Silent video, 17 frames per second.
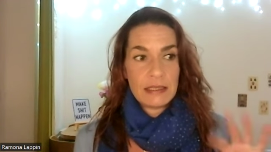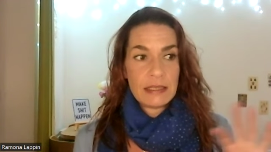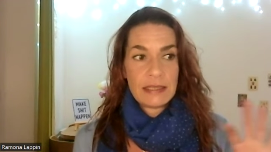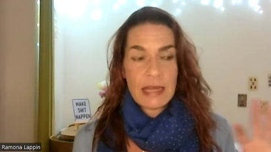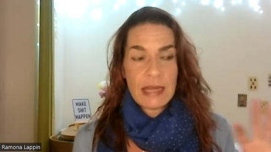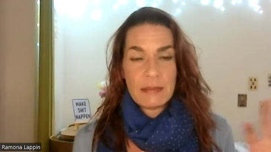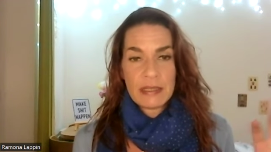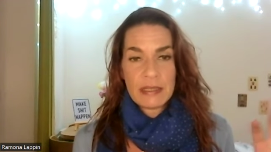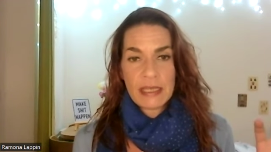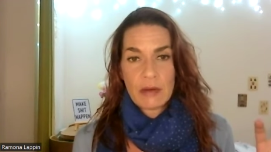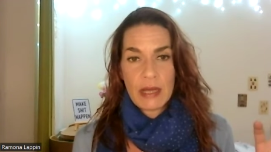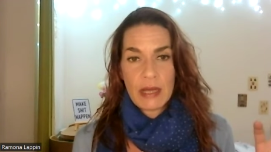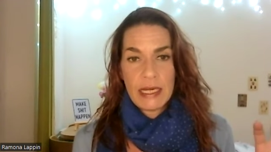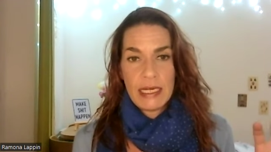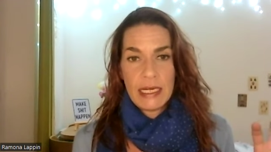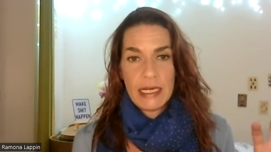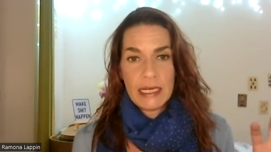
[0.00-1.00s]
It's the same as
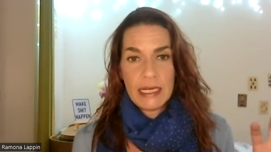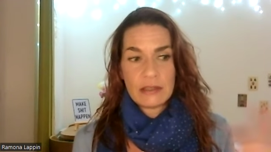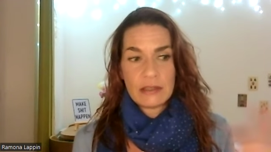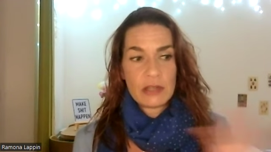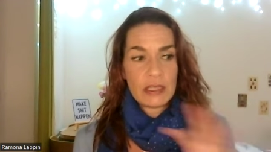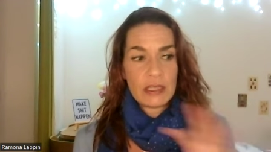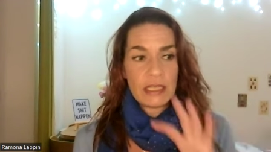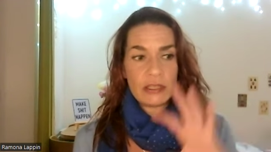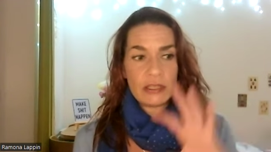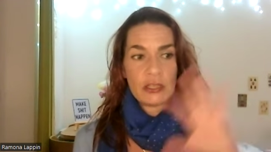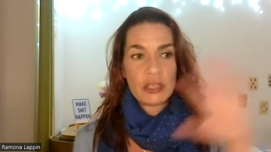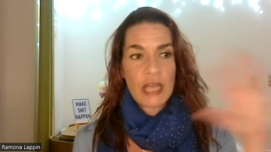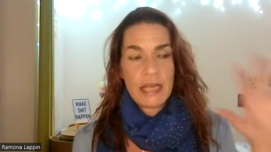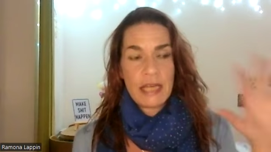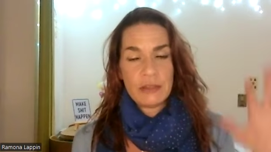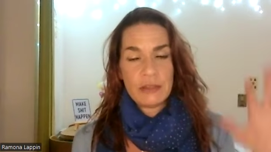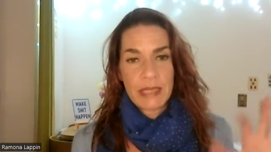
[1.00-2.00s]
our healing. It's not that you
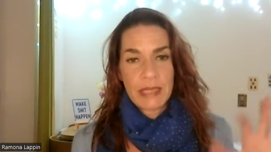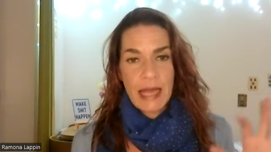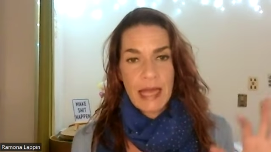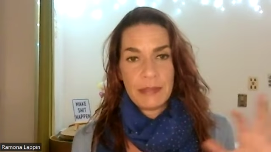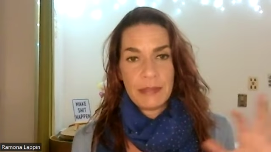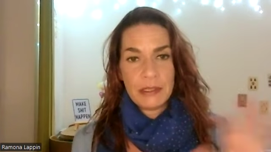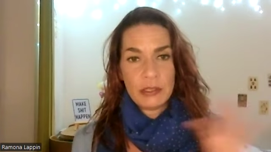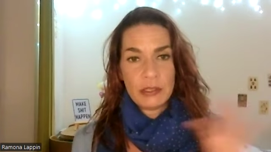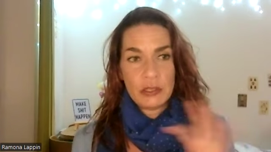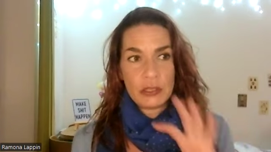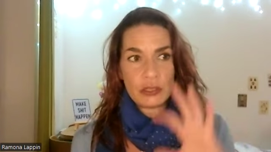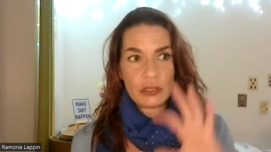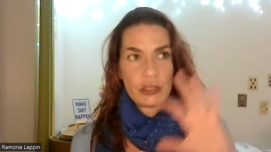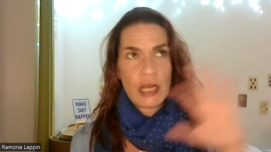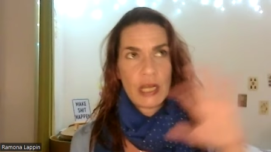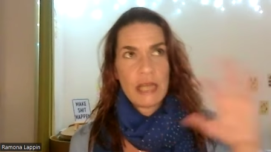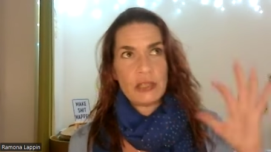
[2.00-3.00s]
change what happened, you
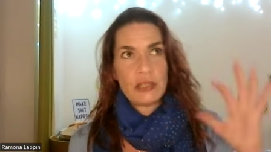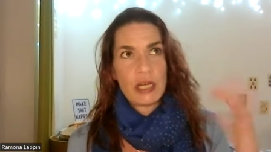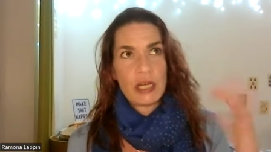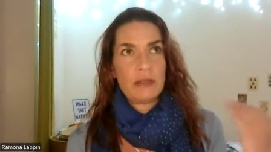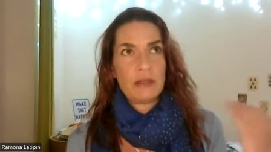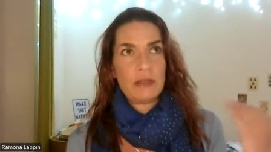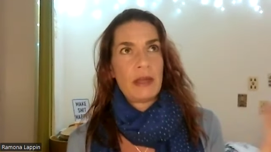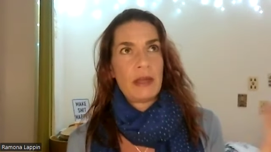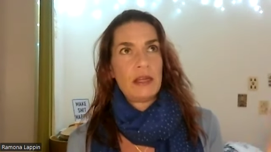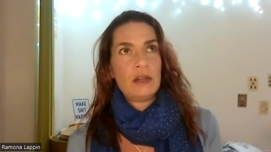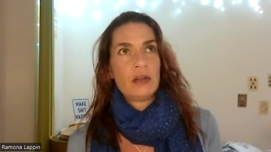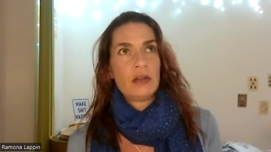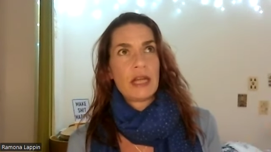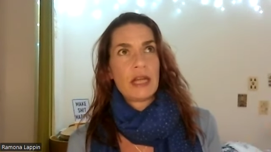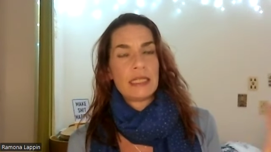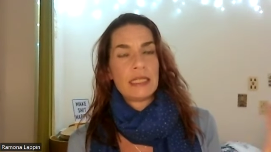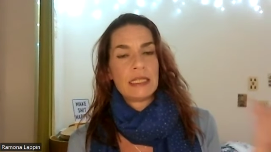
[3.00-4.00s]
just change that the way you
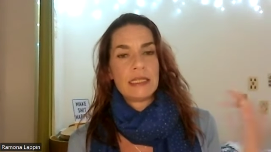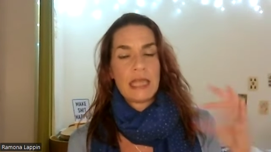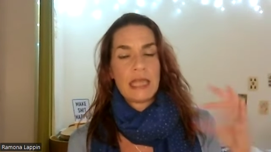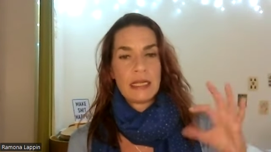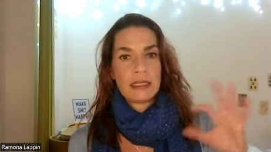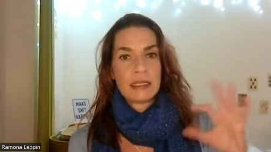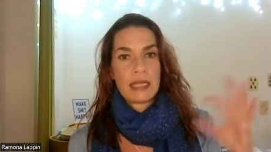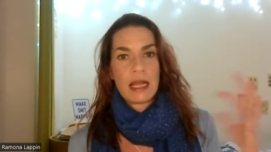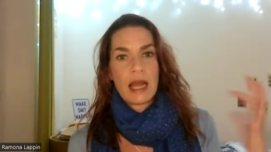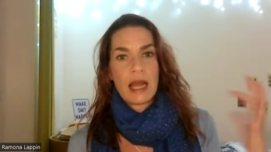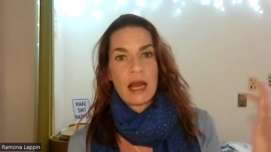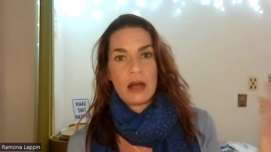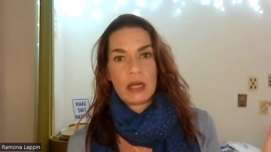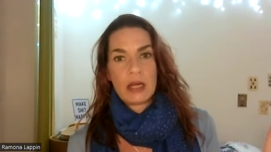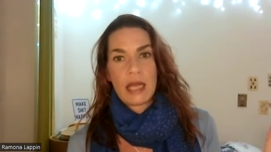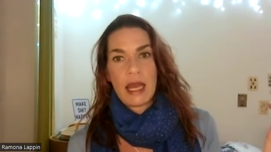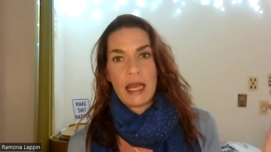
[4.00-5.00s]
look at it. And then it's like,
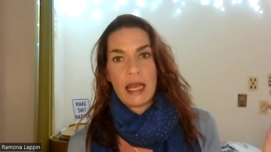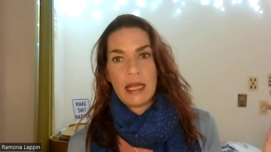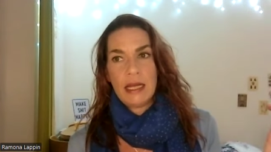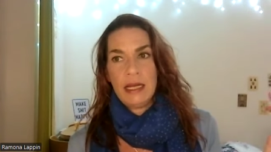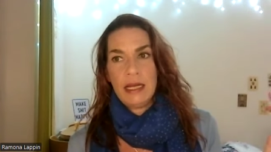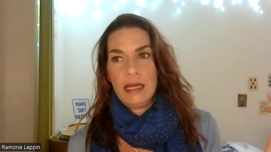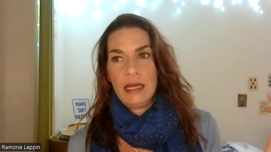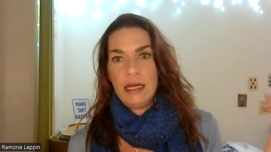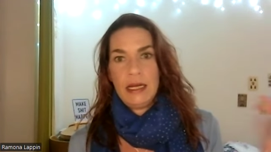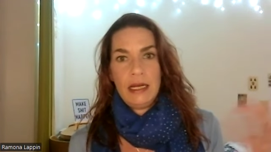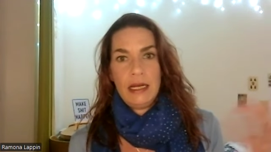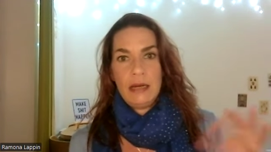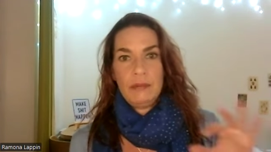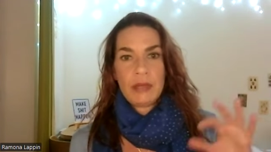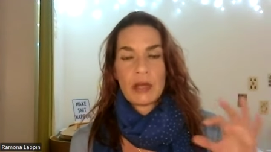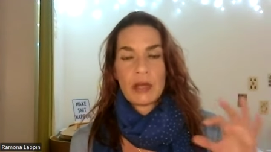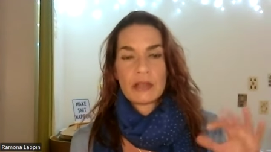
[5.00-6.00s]
oh, okay.
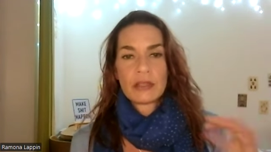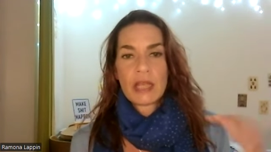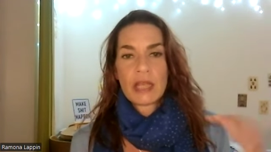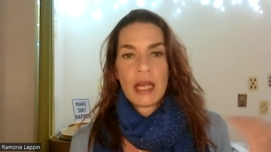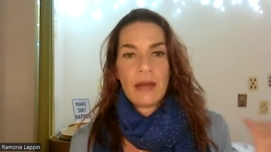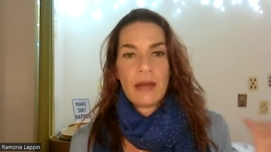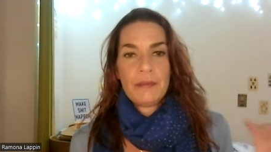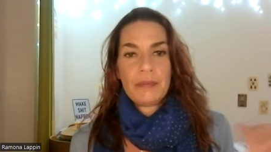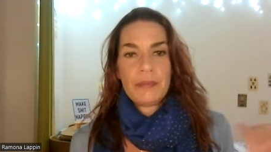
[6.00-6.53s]
Because